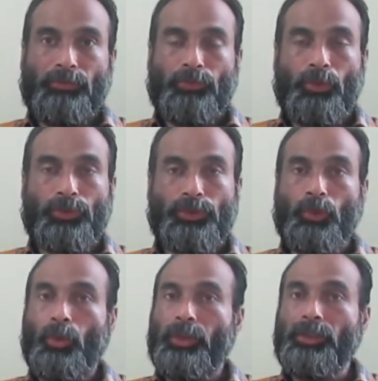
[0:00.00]
for
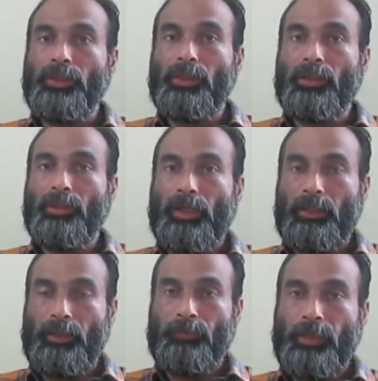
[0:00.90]
storing the
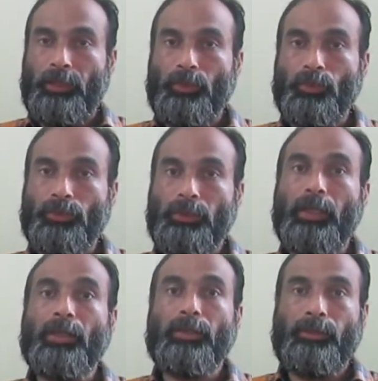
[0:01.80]
array value,
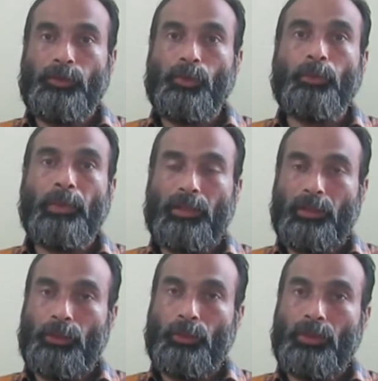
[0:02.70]
then you may
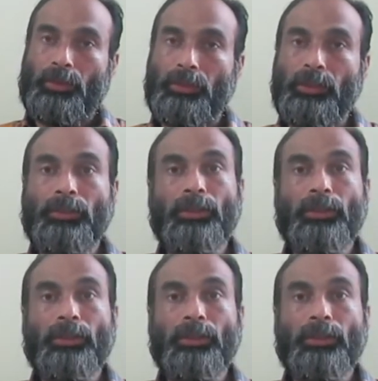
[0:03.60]
require the